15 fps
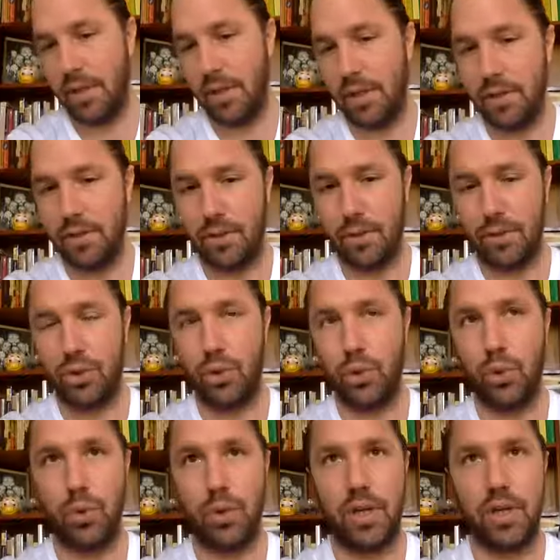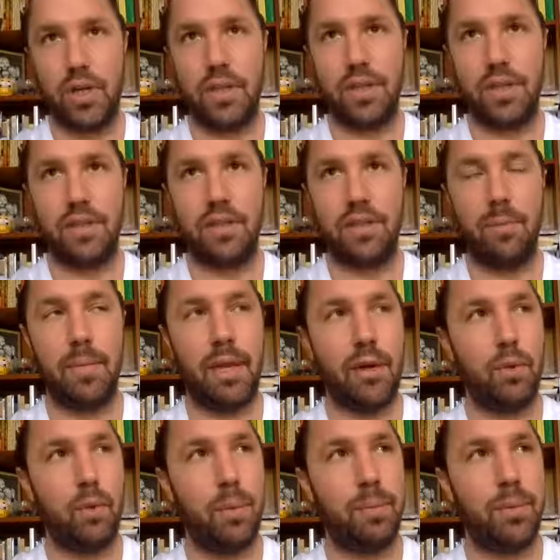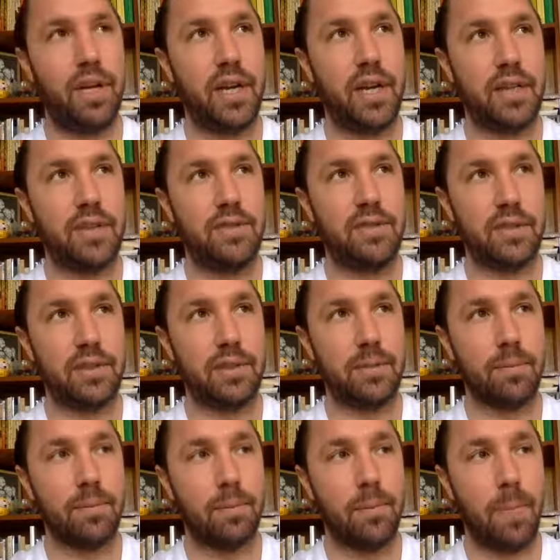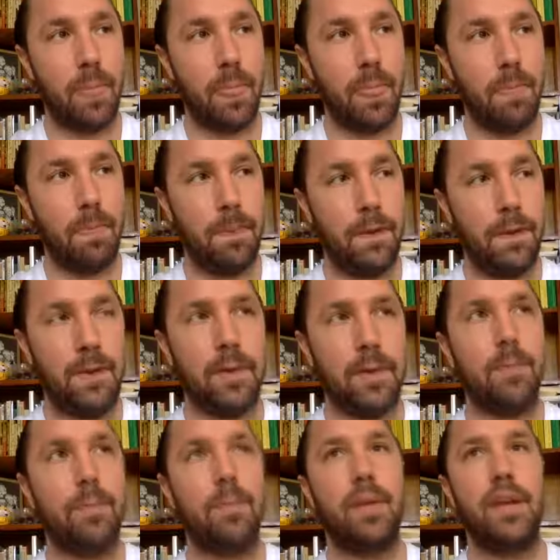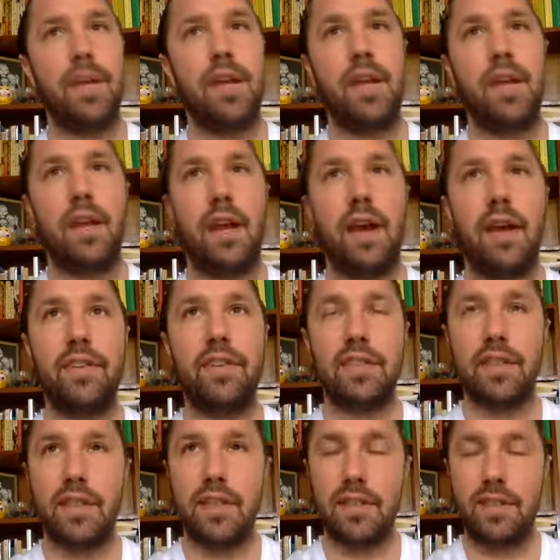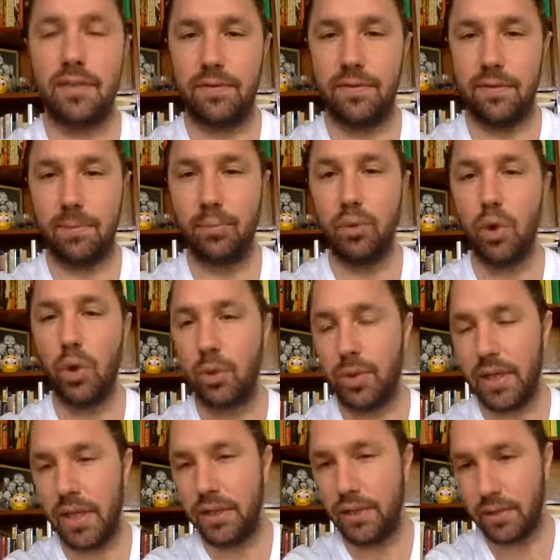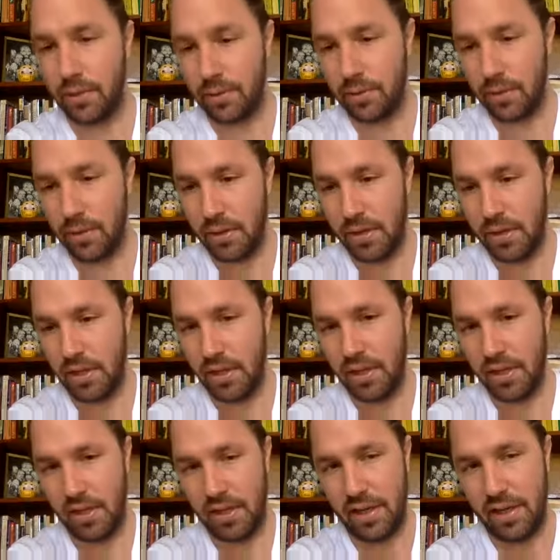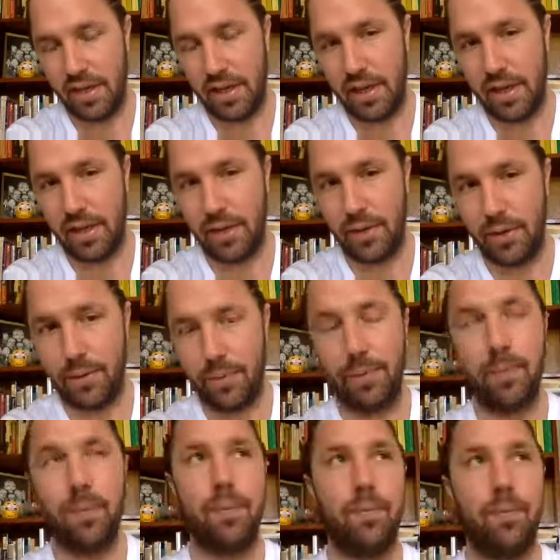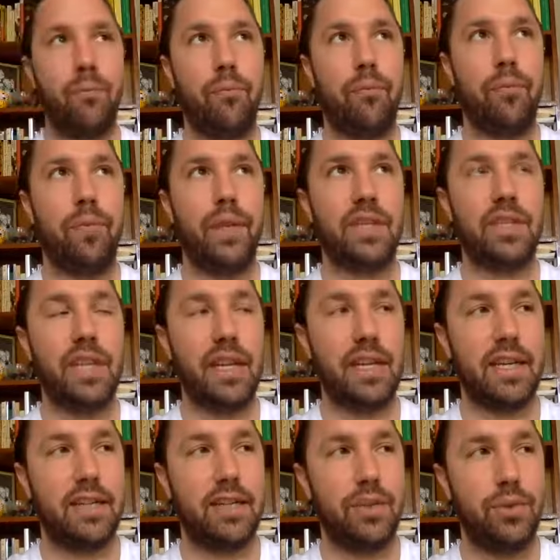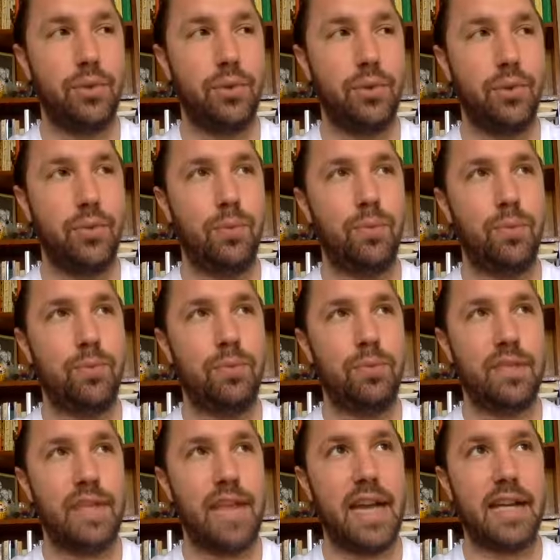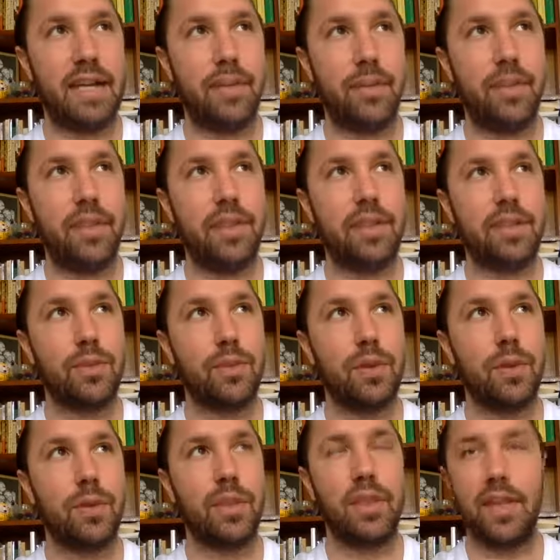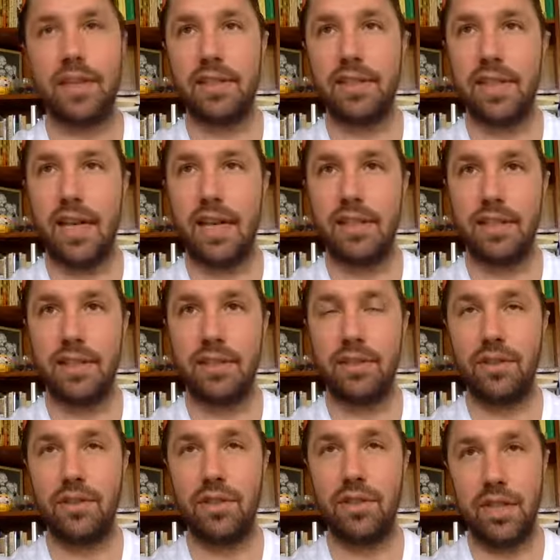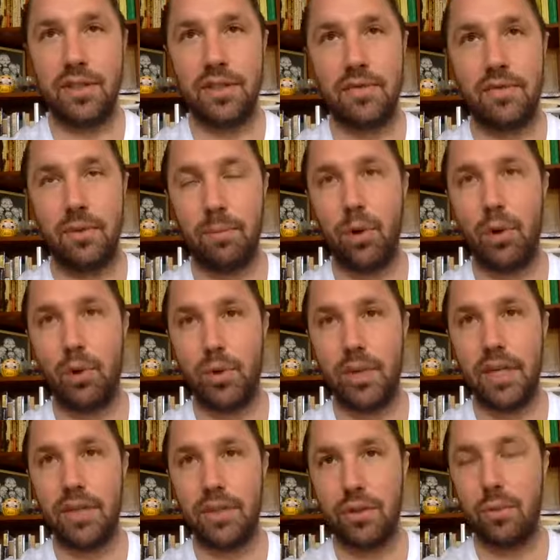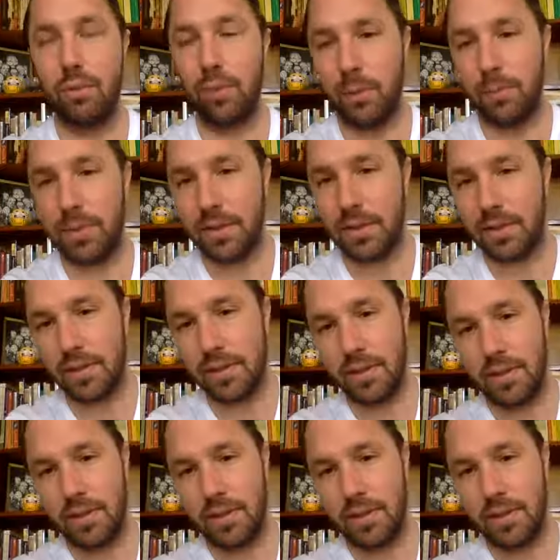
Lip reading: So Shukra is the male reproductive system. And obviously it's for procreation. Now, let's not get too stagnant with this where we think sex is just for procreational purposes.